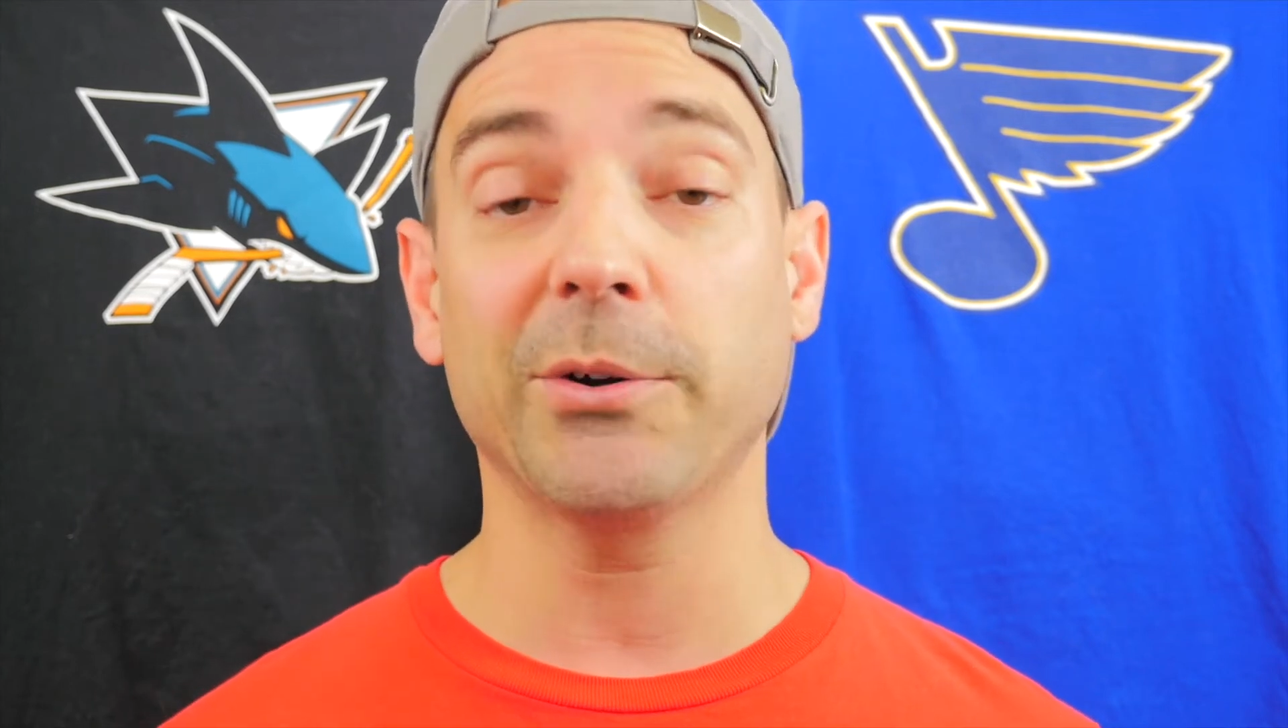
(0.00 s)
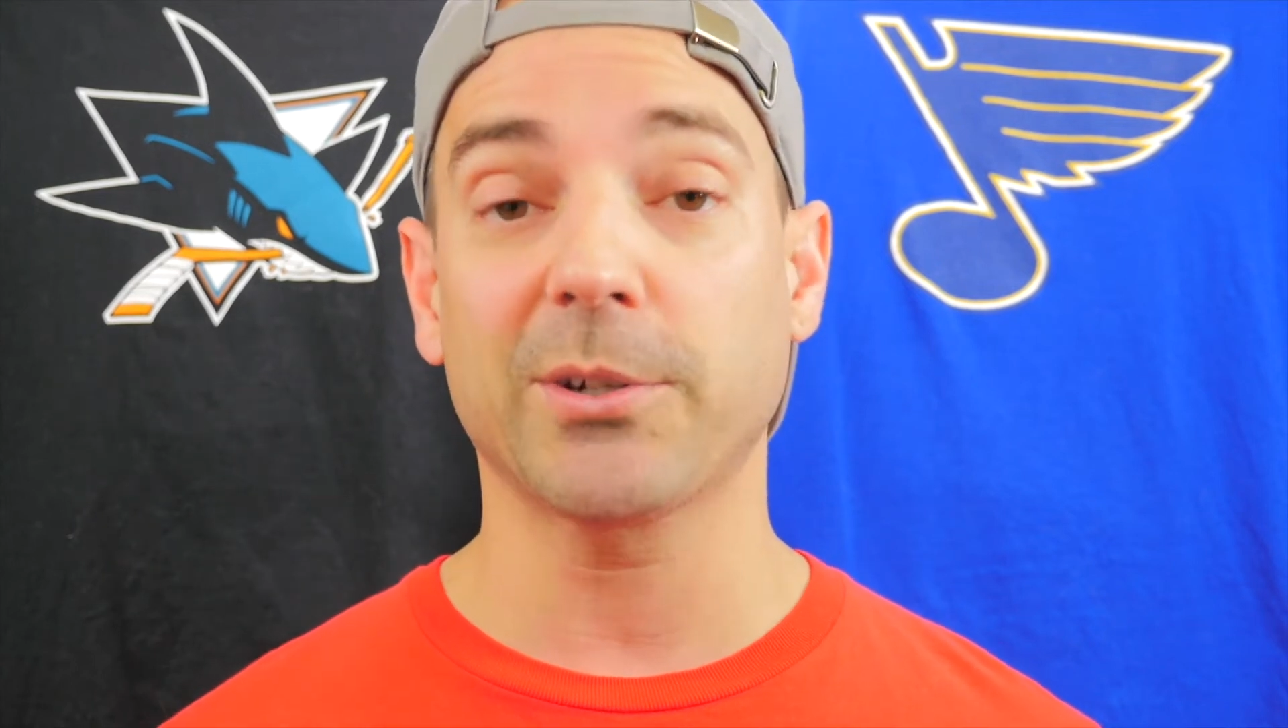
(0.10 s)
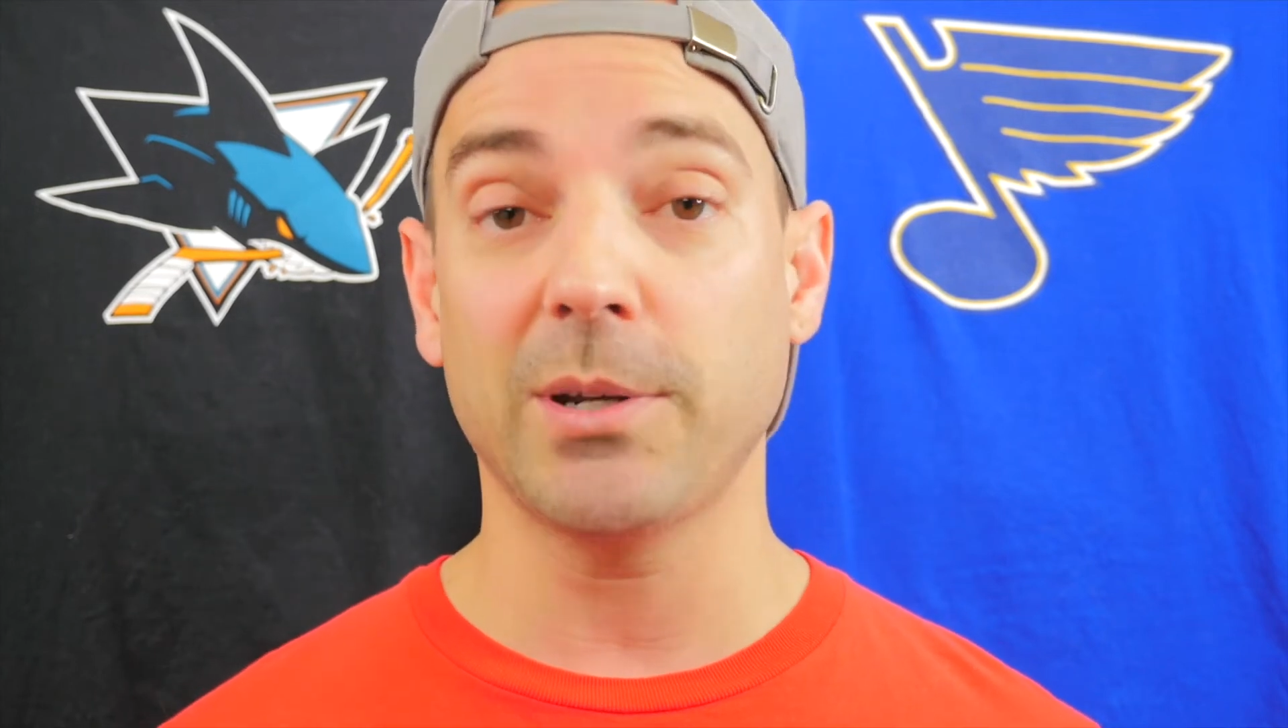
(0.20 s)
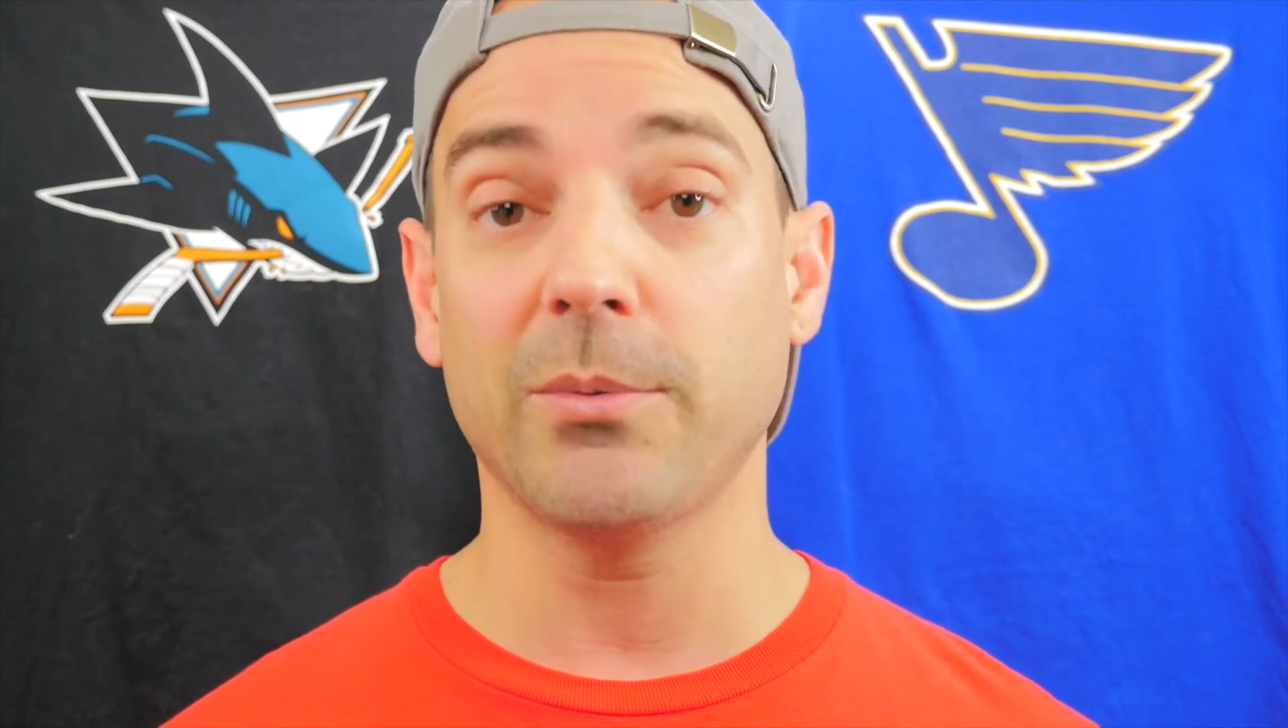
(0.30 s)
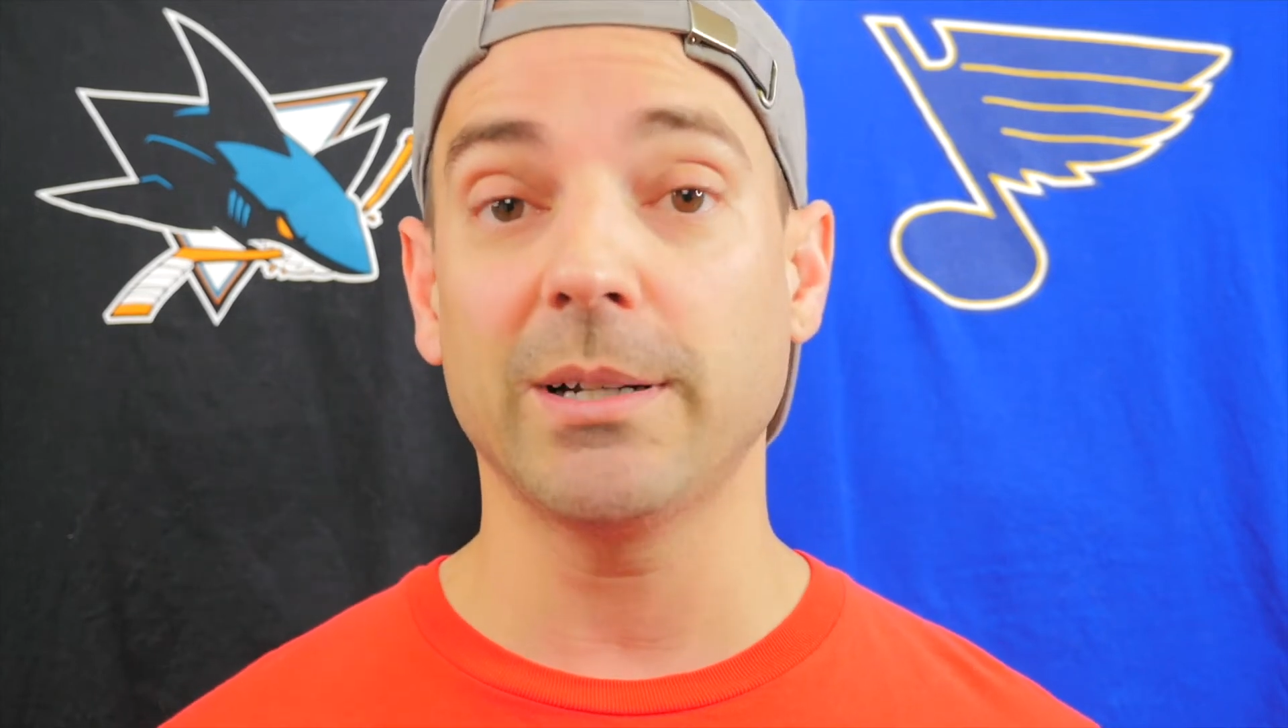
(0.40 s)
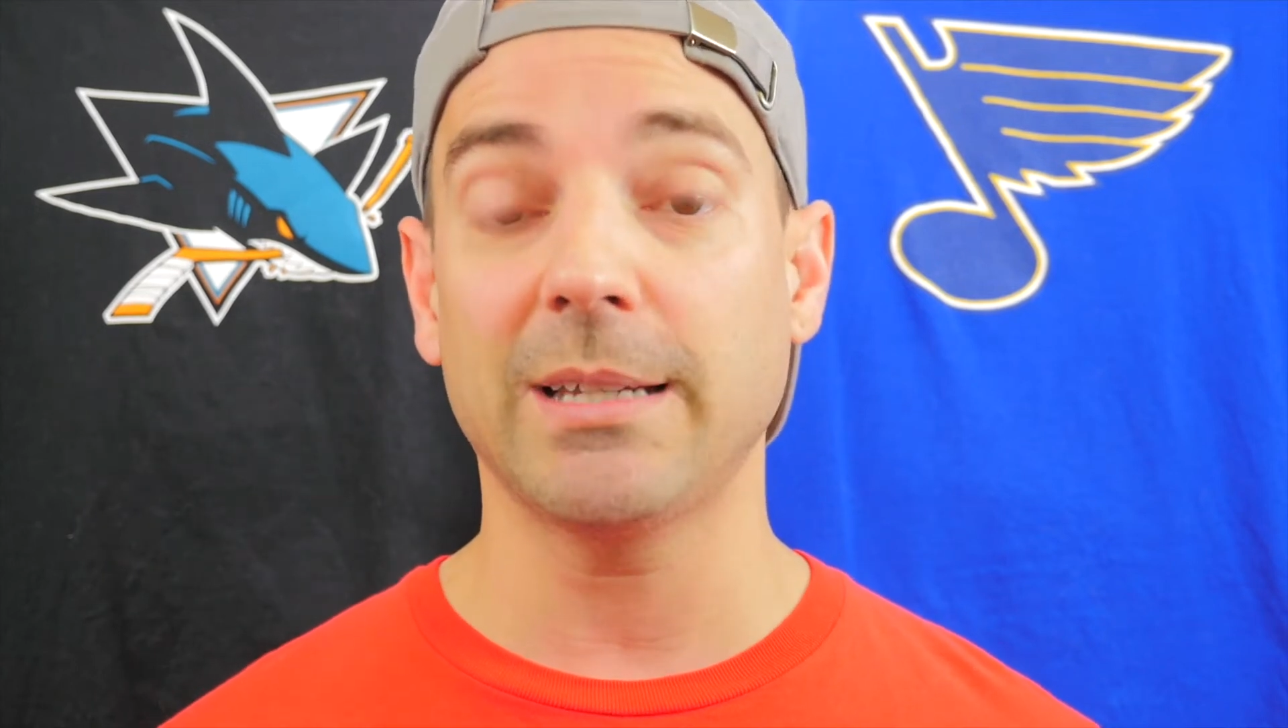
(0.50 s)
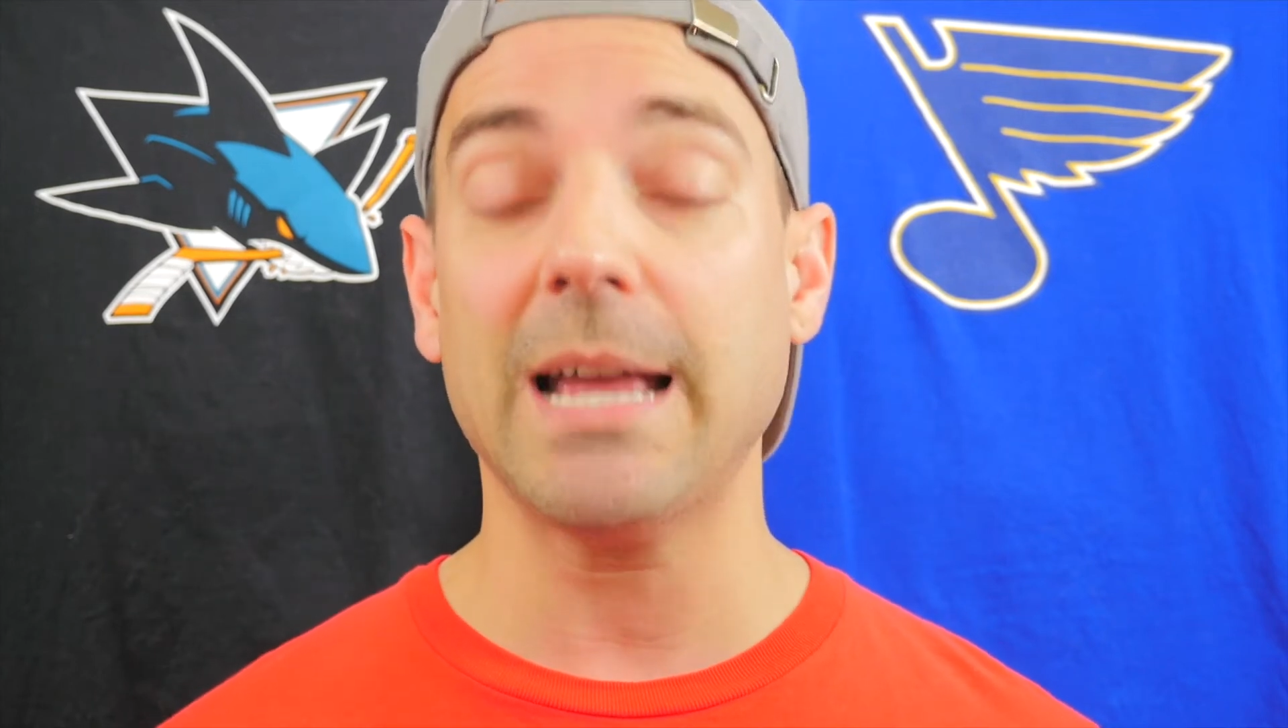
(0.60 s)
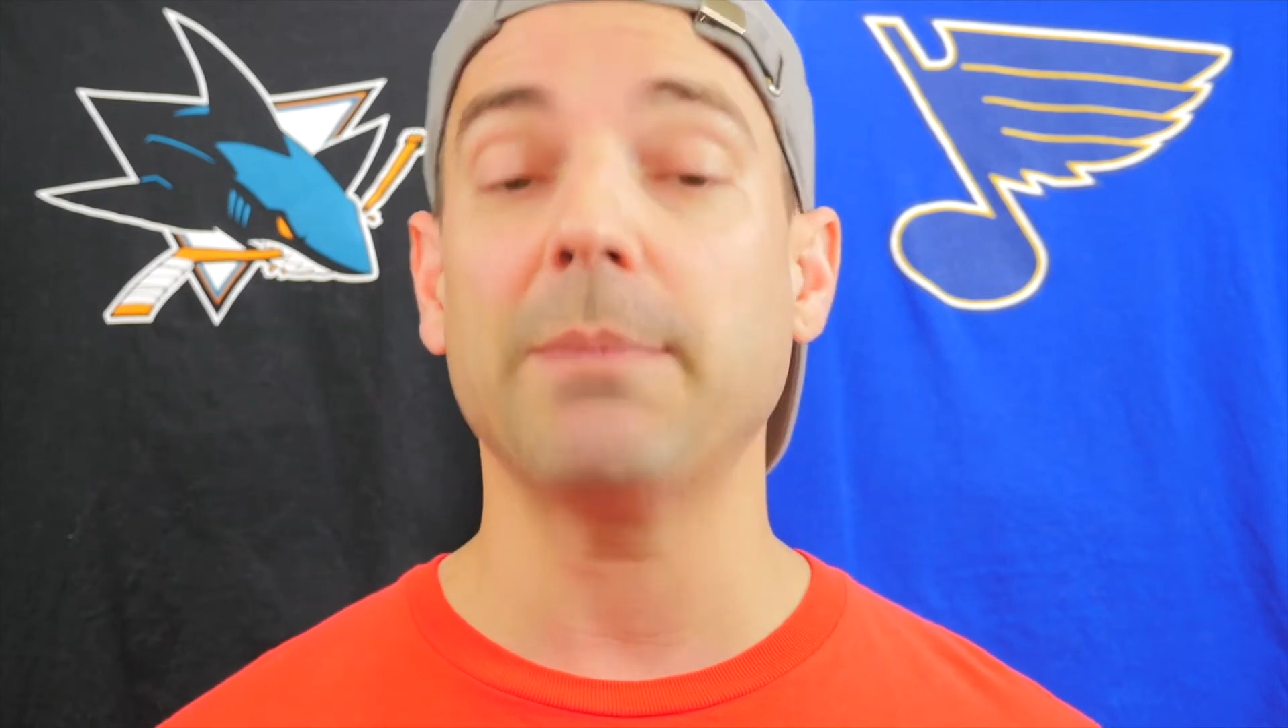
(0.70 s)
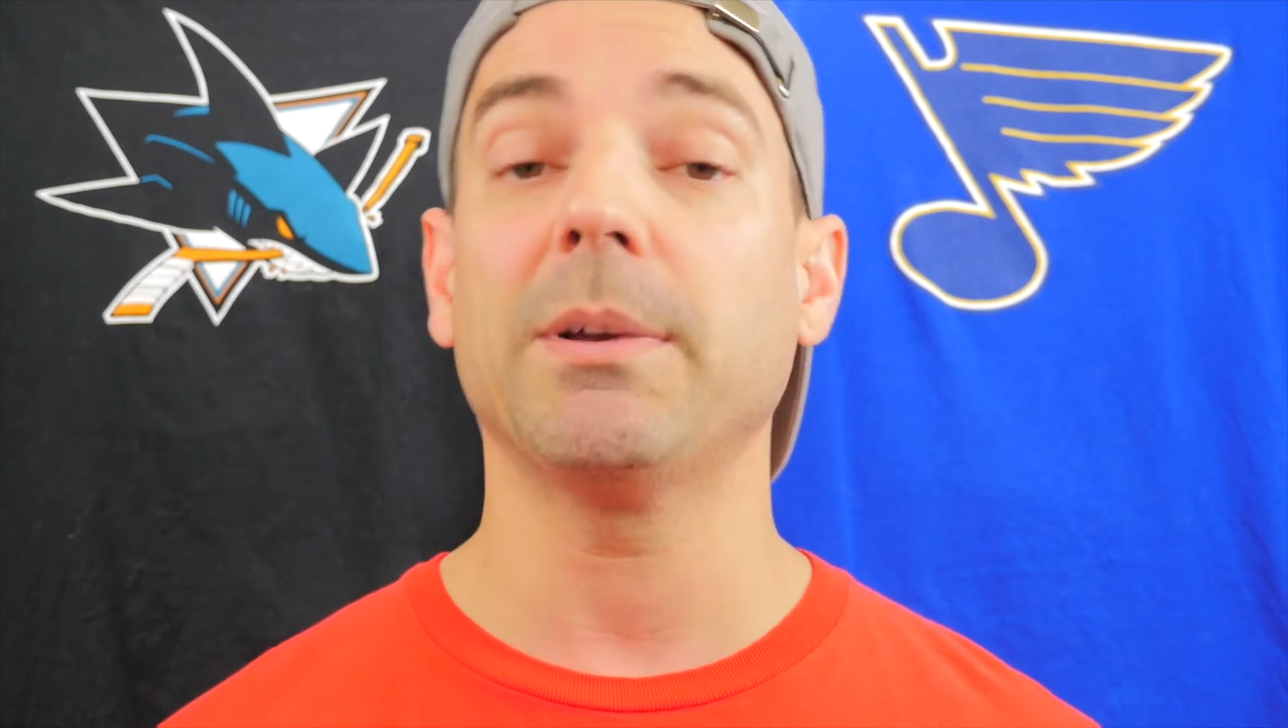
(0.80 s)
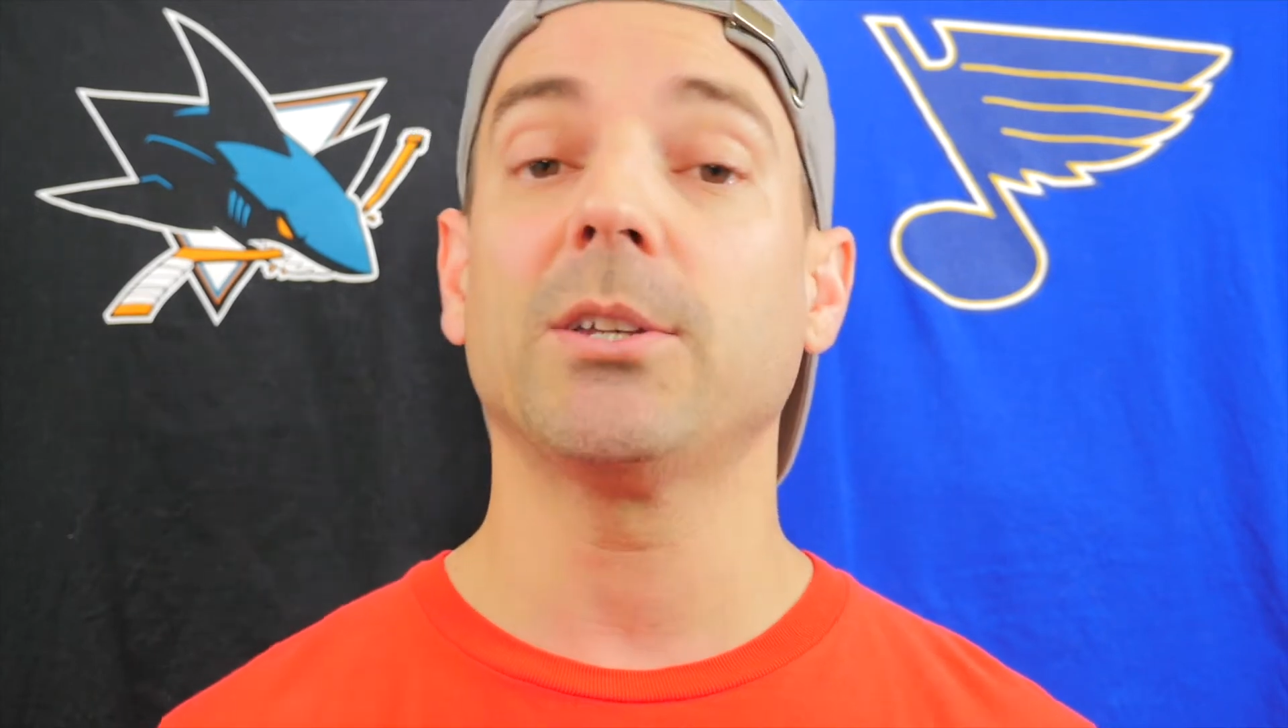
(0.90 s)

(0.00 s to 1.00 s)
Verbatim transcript: a three one game.